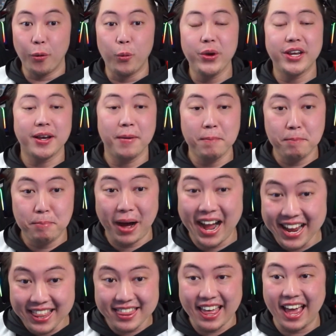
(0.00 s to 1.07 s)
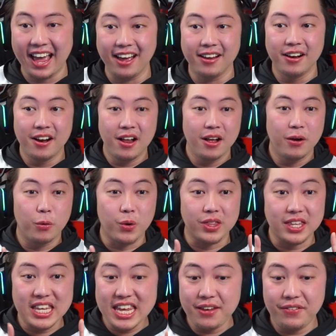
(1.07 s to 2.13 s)
we combine that
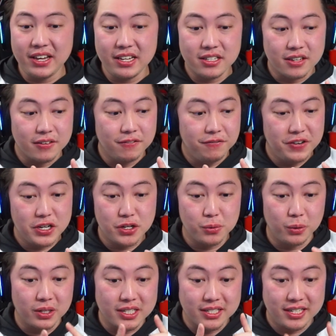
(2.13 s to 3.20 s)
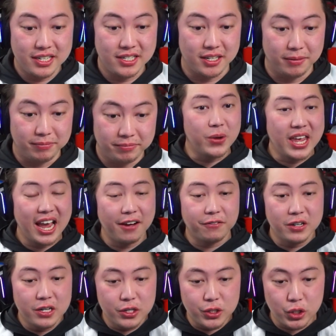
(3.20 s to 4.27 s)
with Eevee's visual system? We
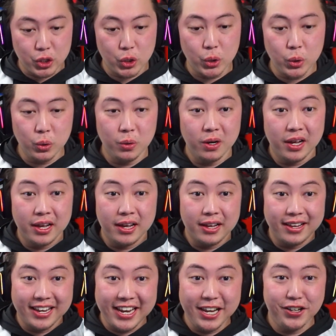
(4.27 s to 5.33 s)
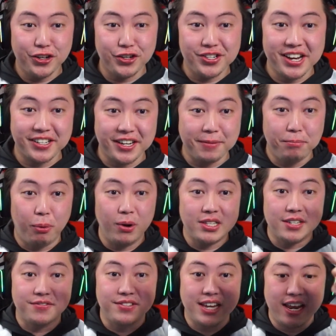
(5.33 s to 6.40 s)
have two intersecting
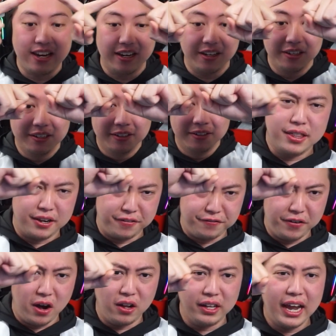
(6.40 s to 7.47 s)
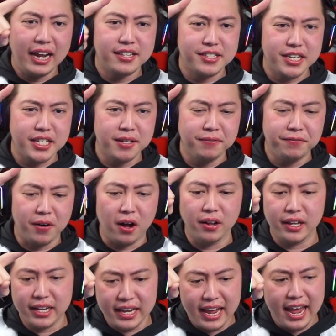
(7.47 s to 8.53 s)
points of data. They're fall, I see them
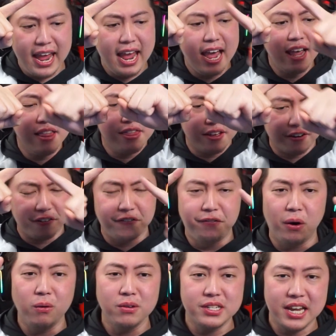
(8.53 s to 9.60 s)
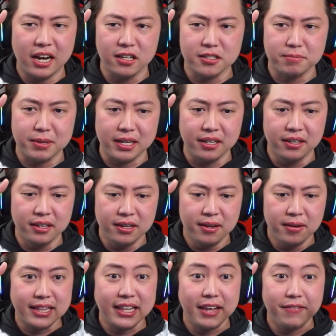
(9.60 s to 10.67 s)
falling, and their phone tells me
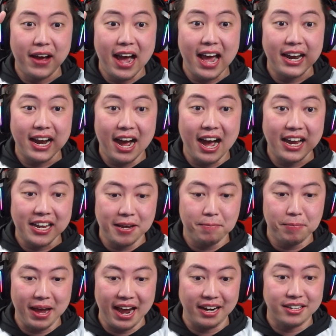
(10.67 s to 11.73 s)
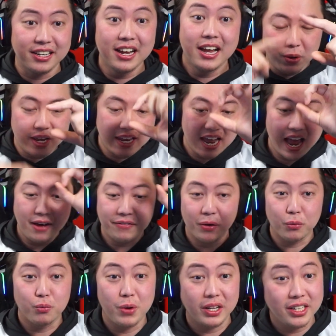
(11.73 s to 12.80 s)
that they've had high impact. We can have
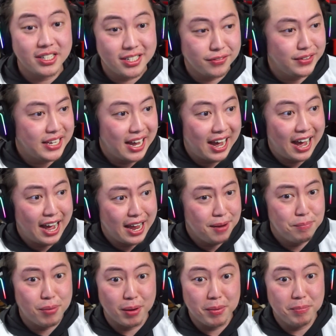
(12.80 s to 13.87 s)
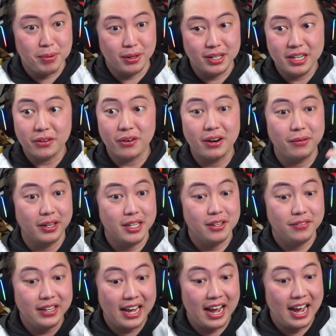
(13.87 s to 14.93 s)
a relatively high probability or a
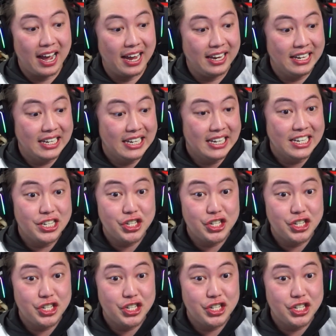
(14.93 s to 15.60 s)
relatively high